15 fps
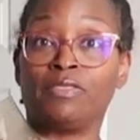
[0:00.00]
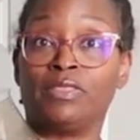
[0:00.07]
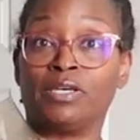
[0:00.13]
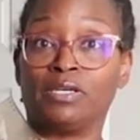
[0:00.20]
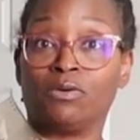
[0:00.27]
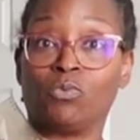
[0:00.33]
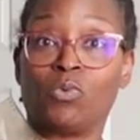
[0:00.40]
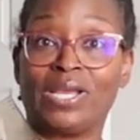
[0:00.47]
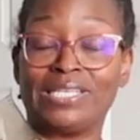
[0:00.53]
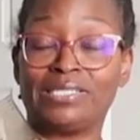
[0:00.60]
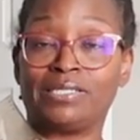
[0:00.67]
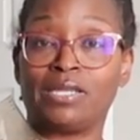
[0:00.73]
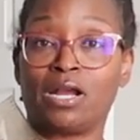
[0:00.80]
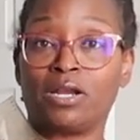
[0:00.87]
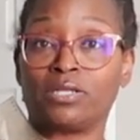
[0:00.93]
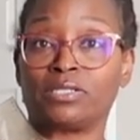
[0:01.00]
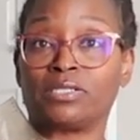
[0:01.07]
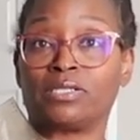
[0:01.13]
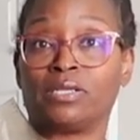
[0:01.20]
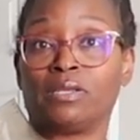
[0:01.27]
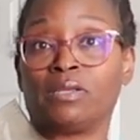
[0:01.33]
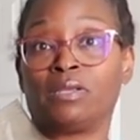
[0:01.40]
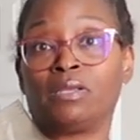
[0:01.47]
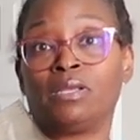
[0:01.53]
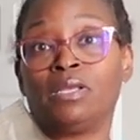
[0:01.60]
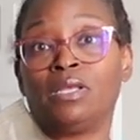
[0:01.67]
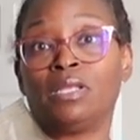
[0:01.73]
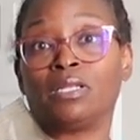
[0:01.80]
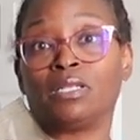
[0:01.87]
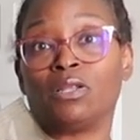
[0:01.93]
the waist darts,
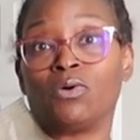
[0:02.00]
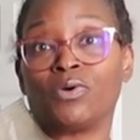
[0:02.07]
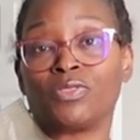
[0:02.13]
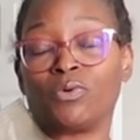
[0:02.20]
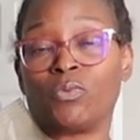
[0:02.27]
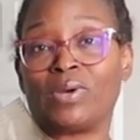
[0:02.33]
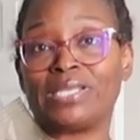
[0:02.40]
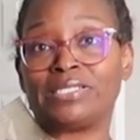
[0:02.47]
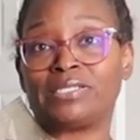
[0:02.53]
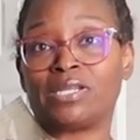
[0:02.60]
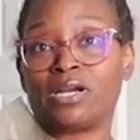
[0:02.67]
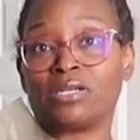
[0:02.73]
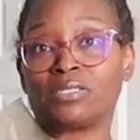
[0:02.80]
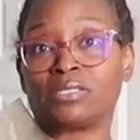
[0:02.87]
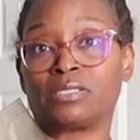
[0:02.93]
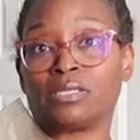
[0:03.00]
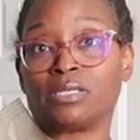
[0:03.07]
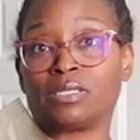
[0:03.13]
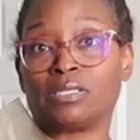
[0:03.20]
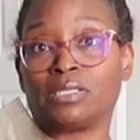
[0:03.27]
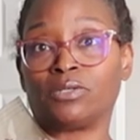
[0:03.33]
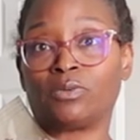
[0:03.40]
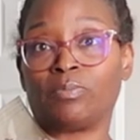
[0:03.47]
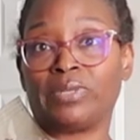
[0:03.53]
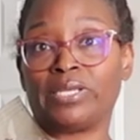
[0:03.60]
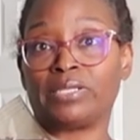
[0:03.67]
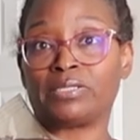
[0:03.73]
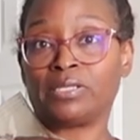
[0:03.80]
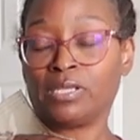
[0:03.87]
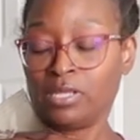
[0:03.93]
lower the waist darts a little
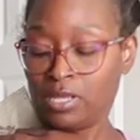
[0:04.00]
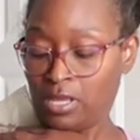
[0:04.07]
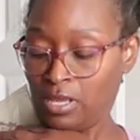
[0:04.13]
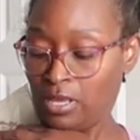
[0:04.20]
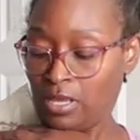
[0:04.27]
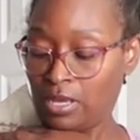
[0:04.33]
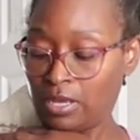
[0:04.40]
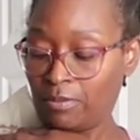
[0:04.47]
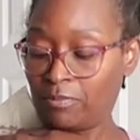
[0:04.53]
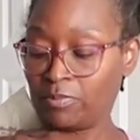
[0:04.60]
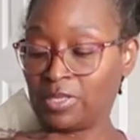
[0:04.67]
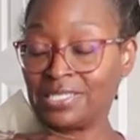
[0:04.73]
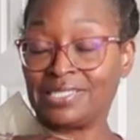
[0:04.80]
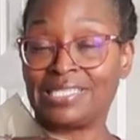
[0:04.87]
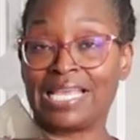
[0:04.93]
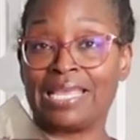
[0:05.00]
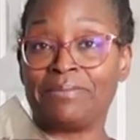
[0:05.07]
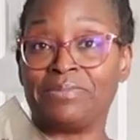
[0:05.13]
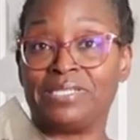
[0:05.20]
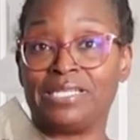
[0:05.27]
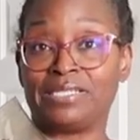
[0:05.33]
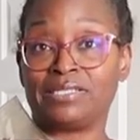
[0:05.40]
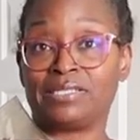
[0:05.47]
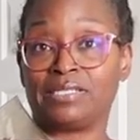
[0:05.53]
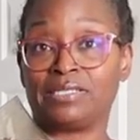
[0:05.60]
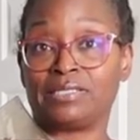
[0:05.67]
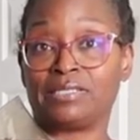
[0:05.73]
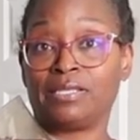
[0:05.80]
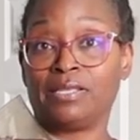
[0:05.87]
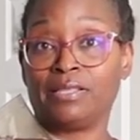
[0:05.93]
bit, the same
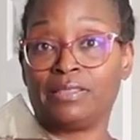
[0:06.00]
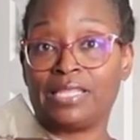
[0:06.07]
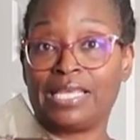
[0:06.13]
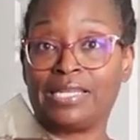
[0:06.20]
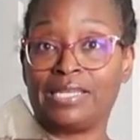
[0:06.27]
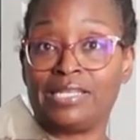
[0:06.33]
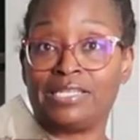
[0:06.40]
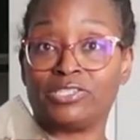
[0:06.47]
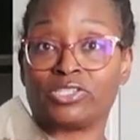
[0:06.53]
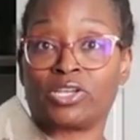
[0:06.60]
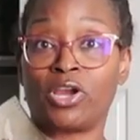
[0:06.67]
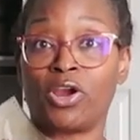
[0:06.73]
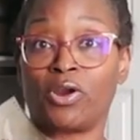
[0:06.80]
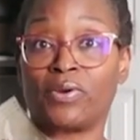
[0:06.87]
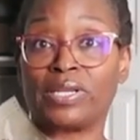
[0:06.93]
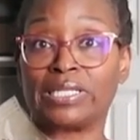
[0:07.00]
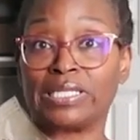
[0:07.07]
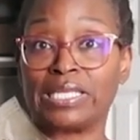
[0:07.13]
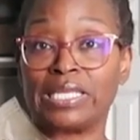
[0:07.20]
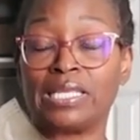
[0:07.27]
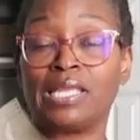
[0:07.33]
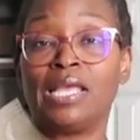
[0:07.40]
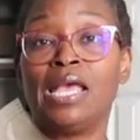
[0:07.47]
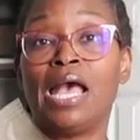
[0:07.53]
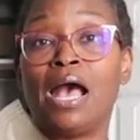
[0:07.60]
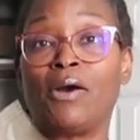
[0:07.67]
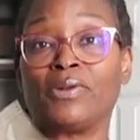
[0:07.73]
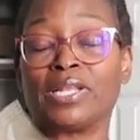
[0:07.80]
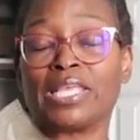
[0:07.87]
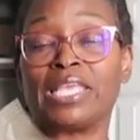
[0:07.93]
distance that it is currently.
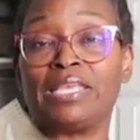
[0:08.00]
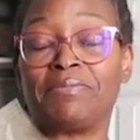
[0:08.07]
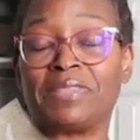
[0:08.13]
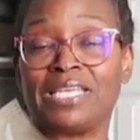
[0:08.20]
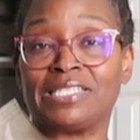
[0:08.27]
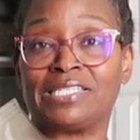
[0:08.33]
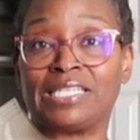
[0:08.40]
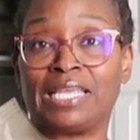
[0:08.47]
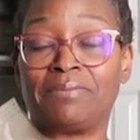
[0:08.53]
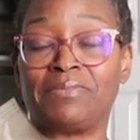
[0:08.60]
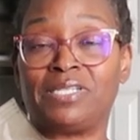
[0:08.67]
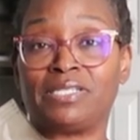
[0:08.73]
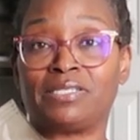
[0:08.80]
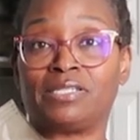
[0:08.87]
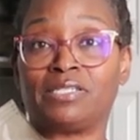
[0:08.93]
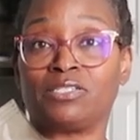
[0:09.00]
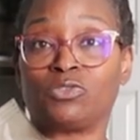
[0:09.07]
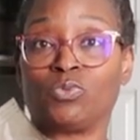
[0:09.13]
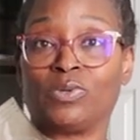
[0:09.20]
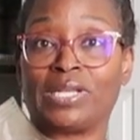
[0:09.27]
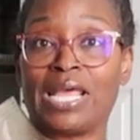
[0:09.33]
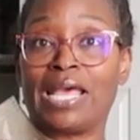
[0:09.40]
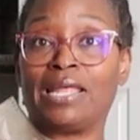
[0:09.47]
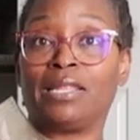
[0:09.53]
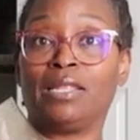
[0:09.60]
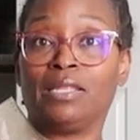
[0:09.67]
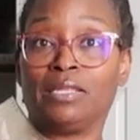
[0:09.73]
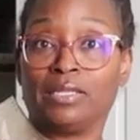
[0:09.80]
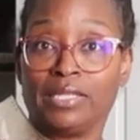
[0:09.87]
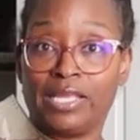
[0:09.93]
I want to keep that same distance when I
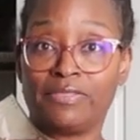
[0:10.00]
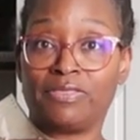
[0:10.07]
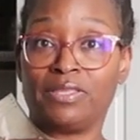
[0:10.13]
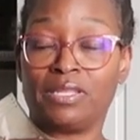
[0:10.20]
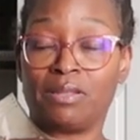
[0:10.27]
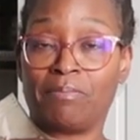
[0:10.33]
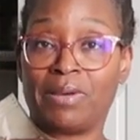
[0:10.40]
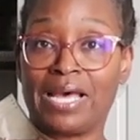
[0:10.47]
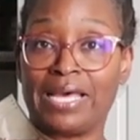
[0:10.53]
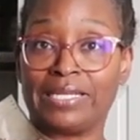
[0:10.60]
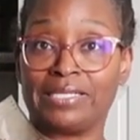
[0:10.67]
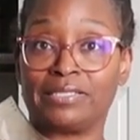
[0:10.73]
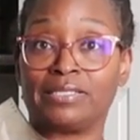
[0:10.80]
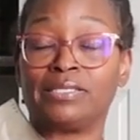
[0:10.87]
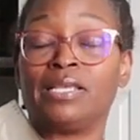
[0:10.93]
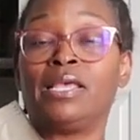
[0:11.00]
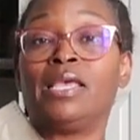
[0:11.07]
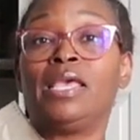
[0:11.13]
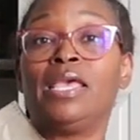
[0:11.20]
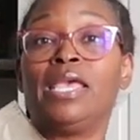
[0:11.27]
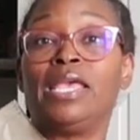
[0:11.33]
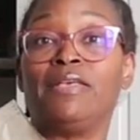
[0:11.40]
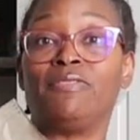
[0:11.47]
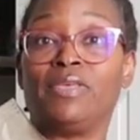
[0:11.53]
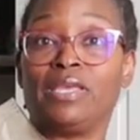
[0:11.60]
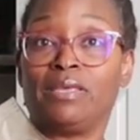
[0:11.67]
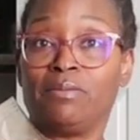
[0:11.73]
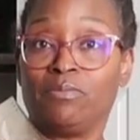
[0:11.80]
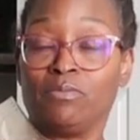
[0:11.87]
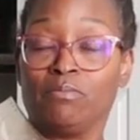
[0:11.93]
lengthen the bodice. And
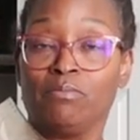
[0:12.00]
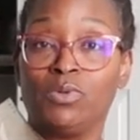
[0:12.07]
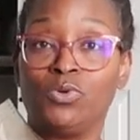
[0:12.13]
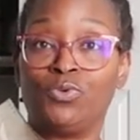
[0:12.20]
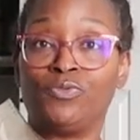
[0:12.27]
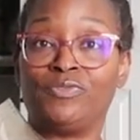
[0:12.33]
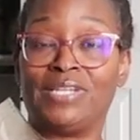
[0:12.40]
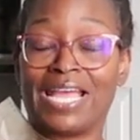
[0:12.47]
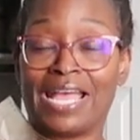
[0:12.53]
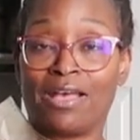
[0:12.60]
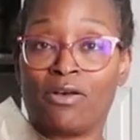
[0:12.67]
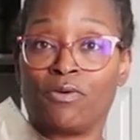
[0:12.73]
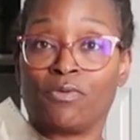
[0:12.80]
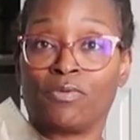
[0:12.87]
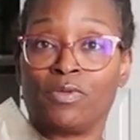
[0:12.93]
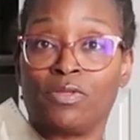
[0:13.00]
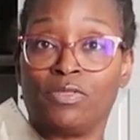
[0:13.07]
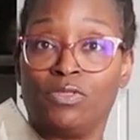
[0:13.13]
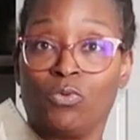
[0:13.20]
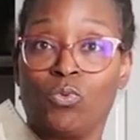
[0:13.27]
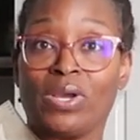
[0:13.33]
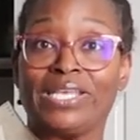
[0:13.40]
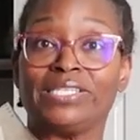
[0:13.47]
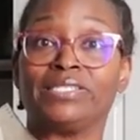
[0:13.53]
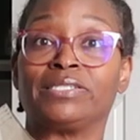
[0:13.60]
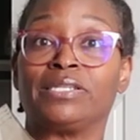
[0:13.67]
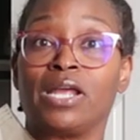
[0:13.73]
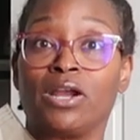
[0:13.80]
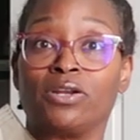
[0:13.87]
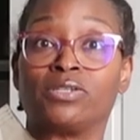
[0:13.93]
then move down the
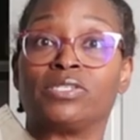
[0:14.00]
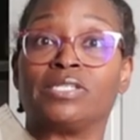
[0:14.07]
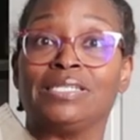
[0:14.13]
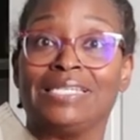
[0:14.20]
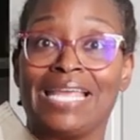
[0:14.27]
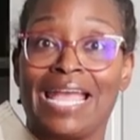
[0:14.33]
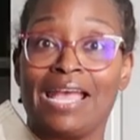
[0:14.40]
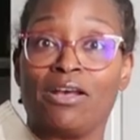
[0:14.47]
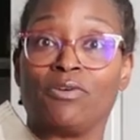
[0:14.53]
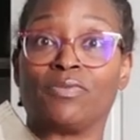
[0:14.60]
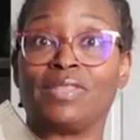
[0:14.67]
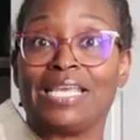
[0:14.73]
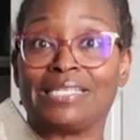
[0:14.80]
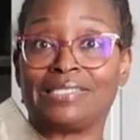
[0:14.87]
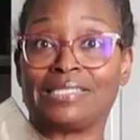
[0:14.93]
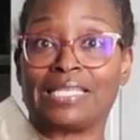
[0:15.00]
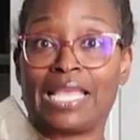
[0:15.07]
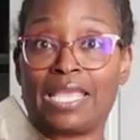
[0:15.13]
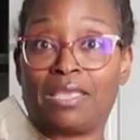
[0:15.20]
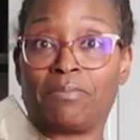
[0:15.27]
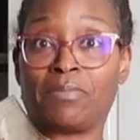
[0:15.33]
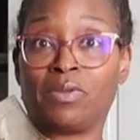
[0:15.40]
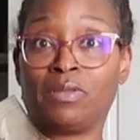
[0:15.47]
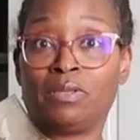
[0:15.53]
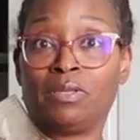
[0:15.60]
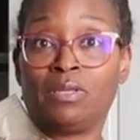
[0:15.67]
waist darts down that same